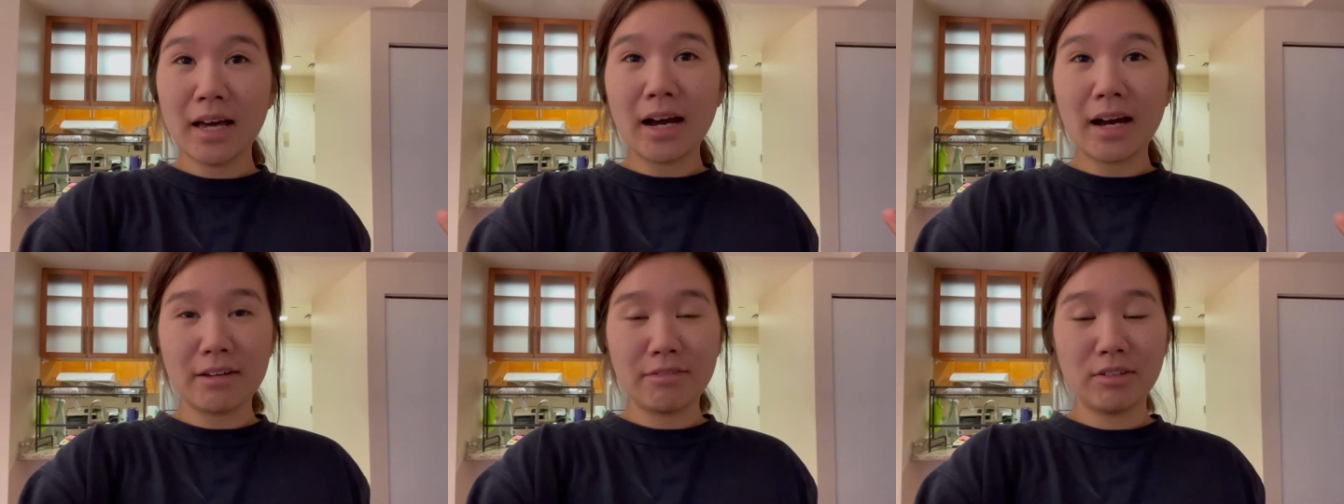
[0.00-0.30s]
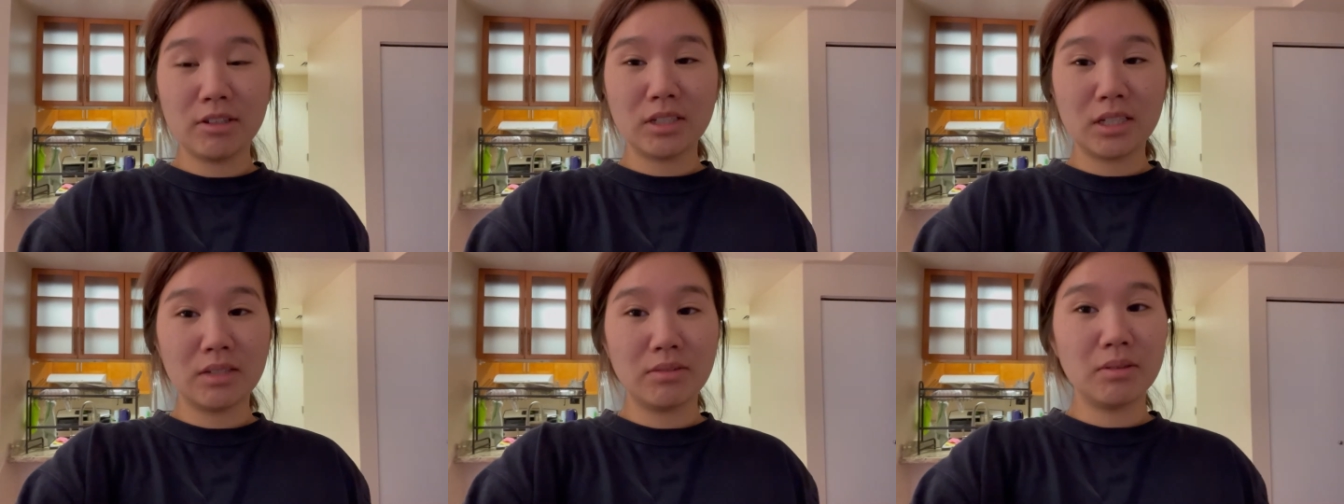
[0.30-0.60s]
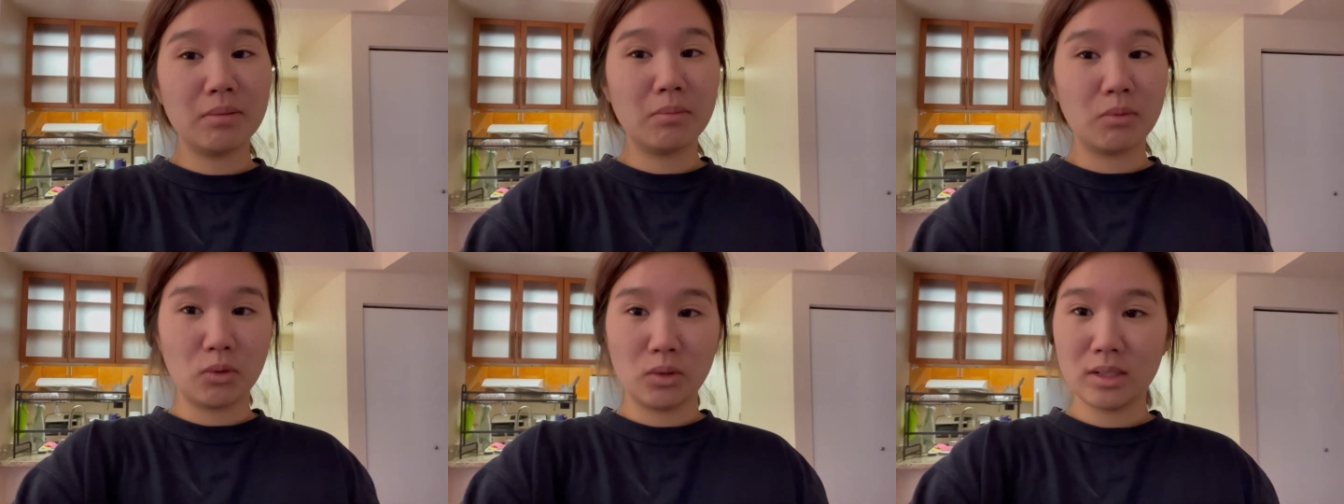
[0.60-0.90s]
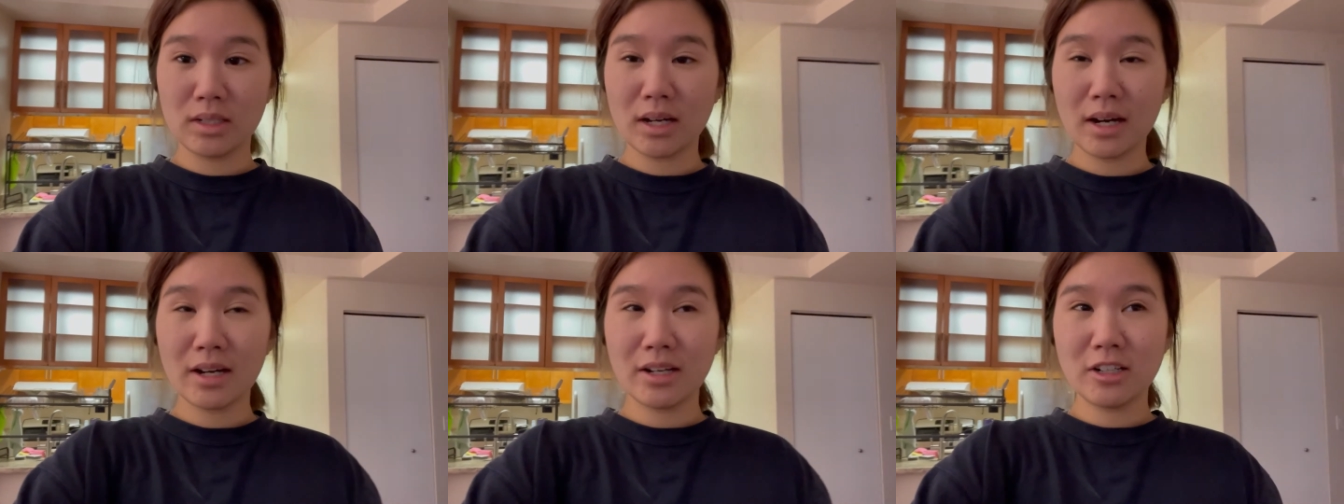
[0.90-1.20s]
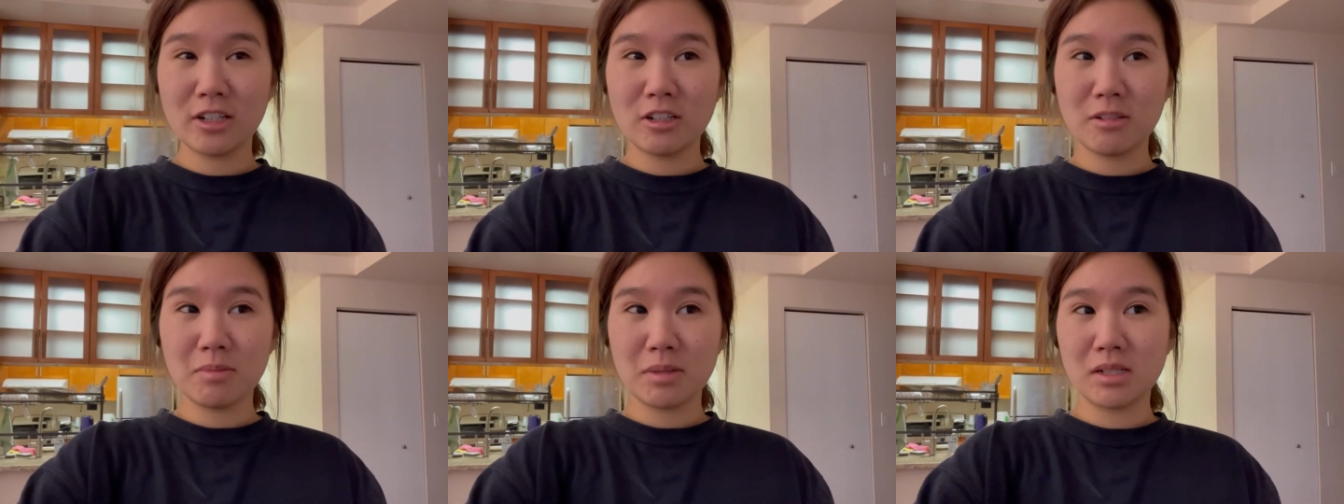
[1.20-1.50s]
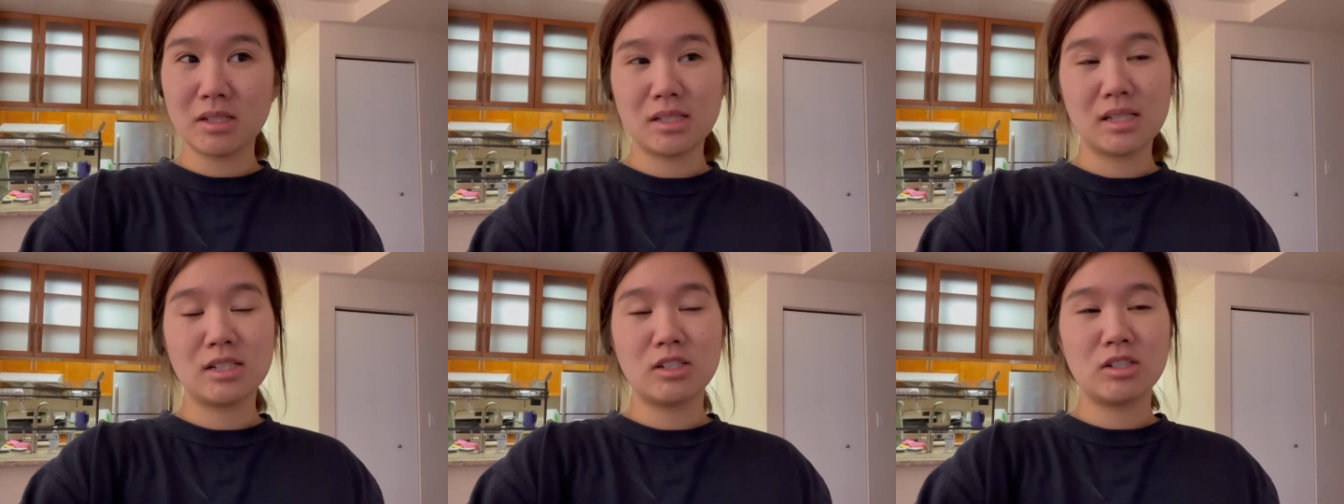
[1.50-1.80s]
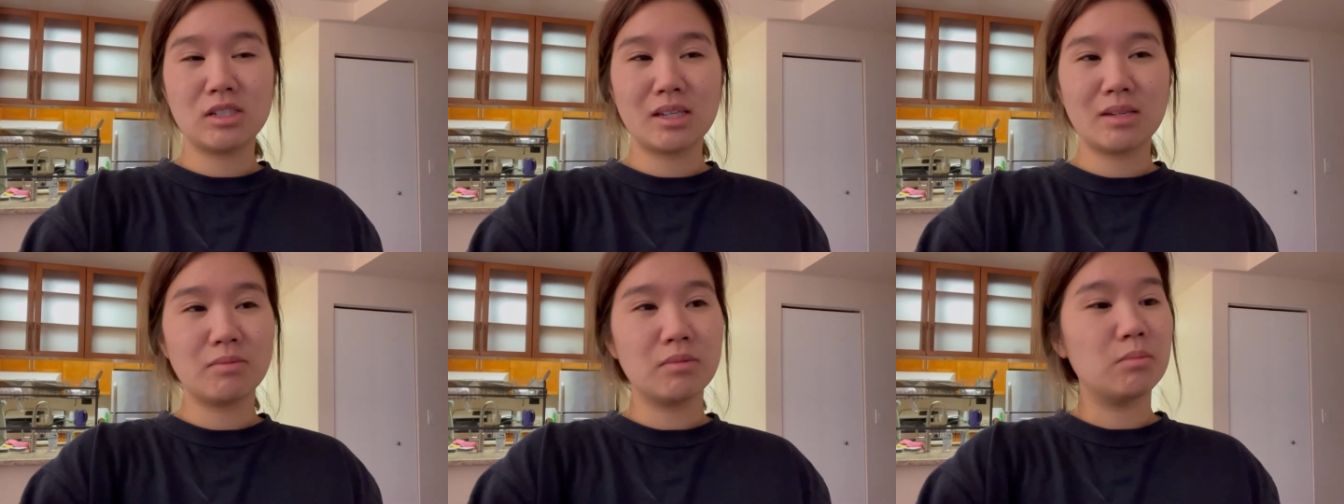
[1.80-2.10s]
I feel even more tired because I
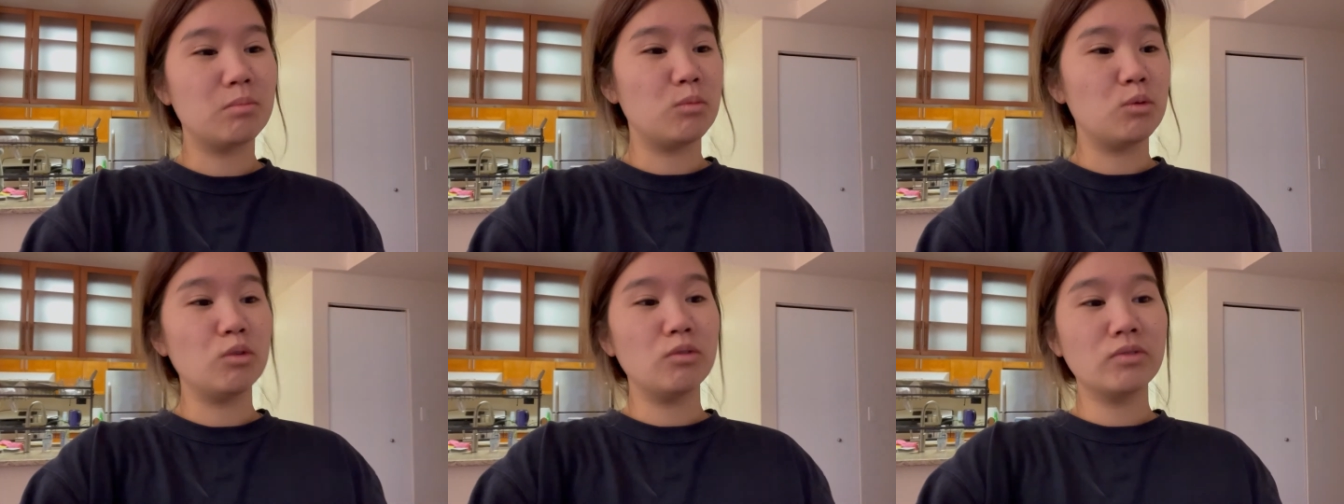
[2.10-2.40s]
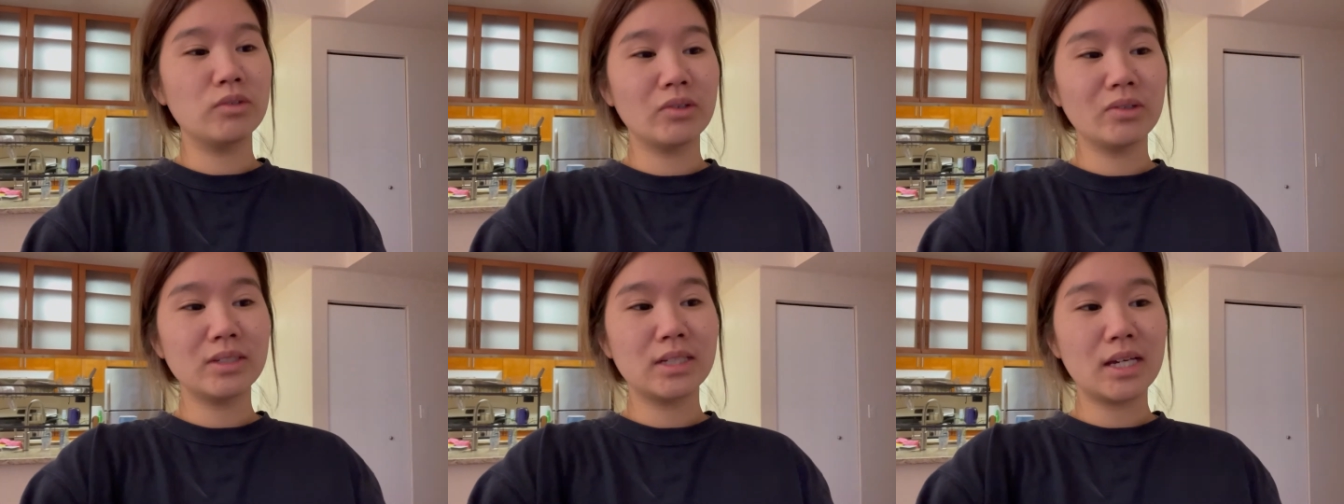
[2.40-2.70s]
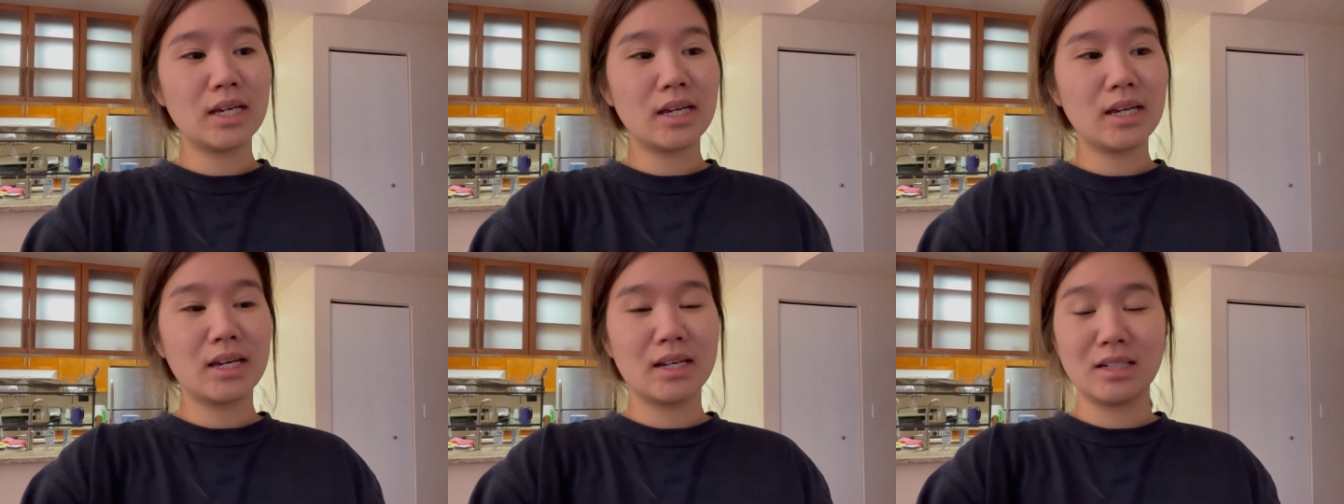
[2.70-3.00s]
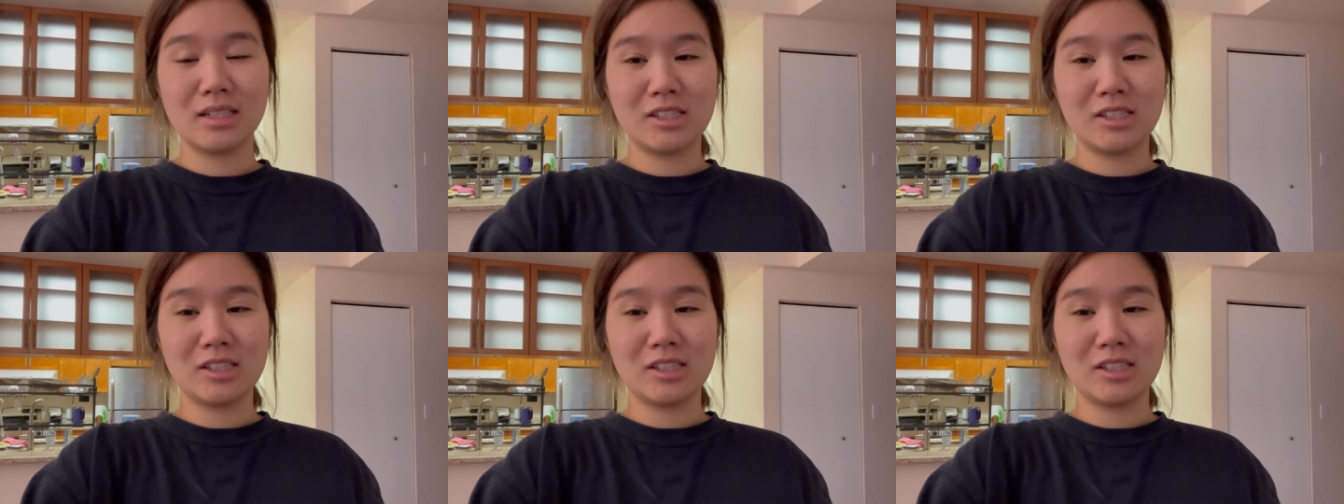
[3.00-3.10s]
just haven't moved all day and